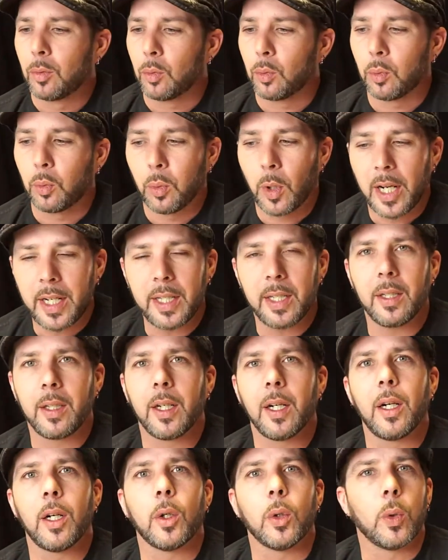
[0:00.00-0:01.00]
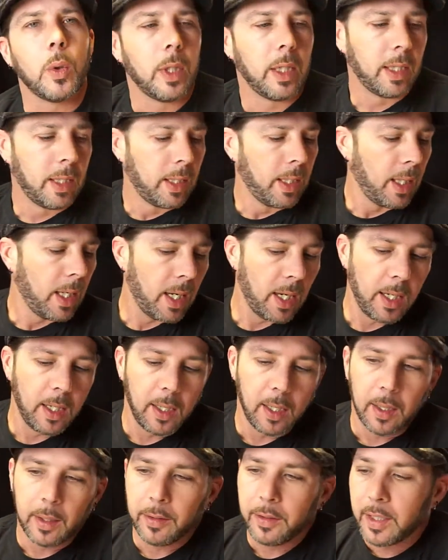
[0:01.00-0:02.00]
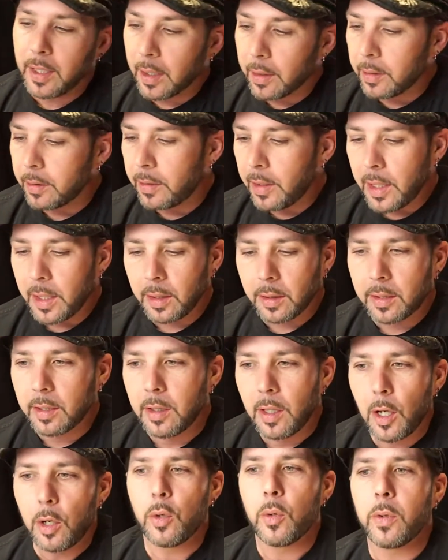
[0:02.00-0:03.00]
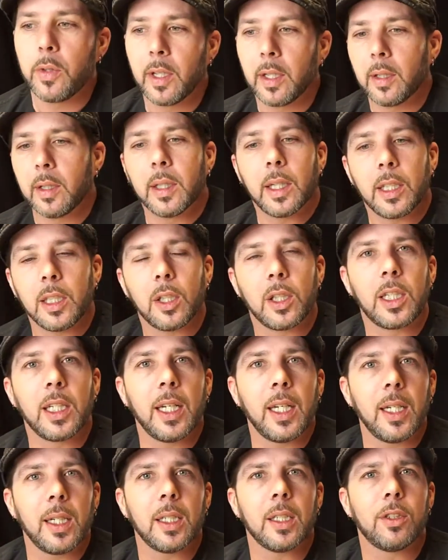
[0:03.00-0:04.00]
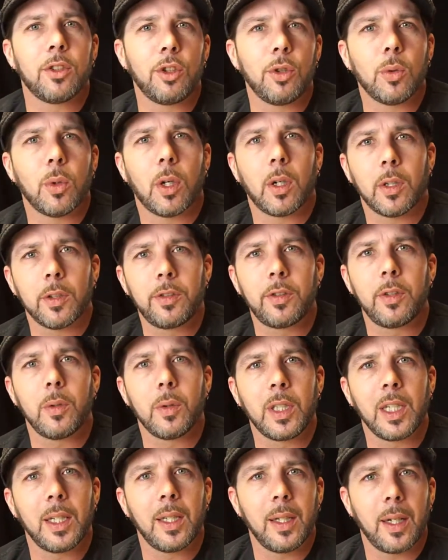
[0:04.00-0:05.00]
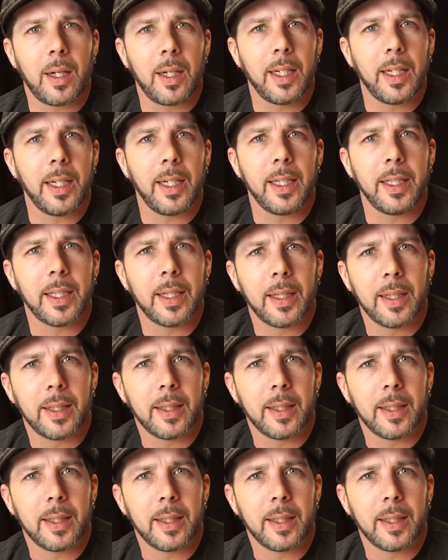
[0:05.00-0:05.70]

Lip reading: ready to go. The other thing to note that you get is you also get a